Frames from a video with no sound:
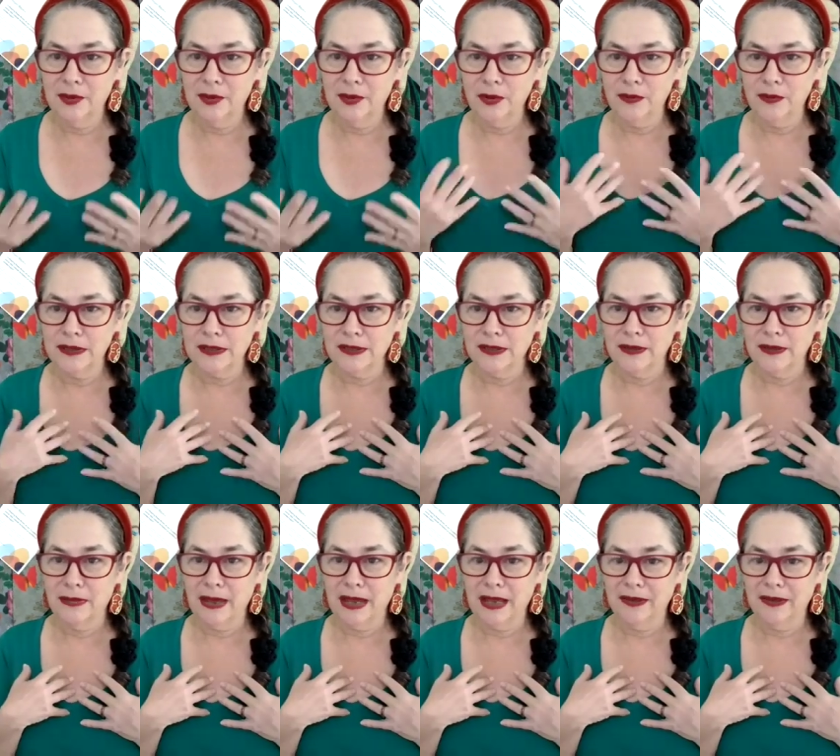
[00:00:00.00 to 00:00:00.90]
who is the
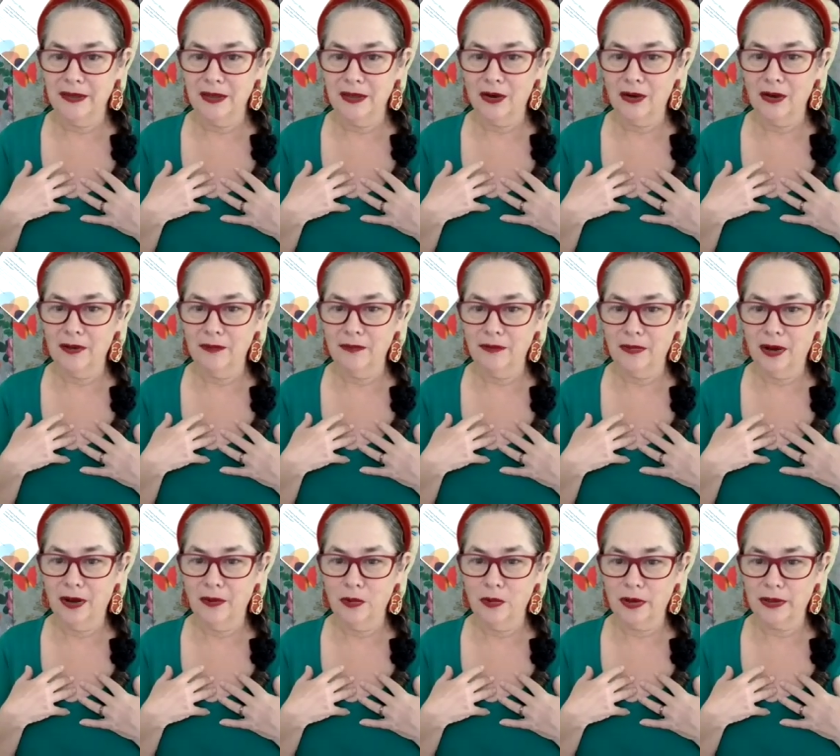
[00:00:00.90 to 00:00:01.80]
man that
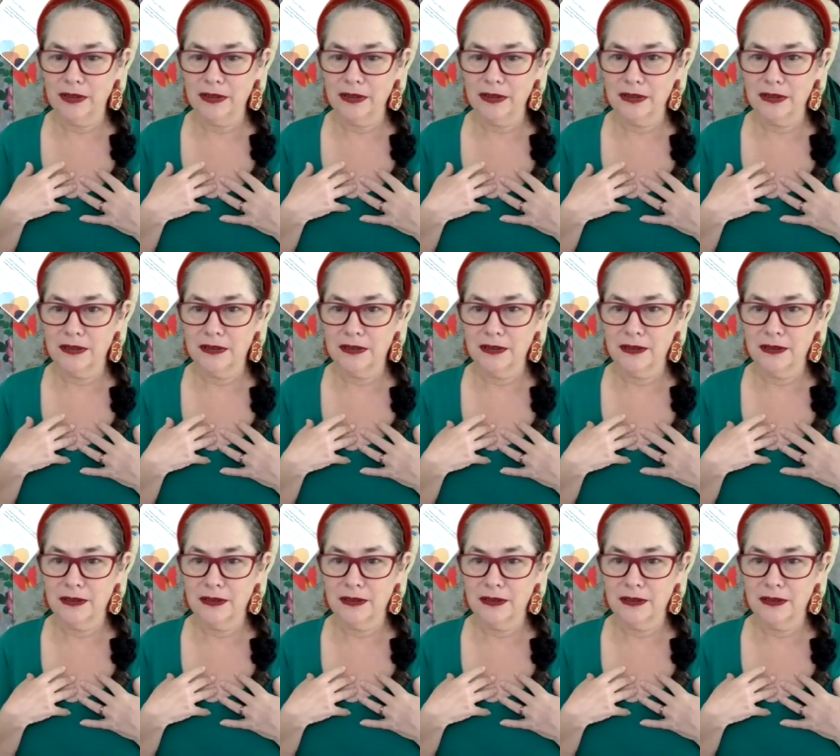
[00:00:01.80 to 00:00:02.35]
I wanted.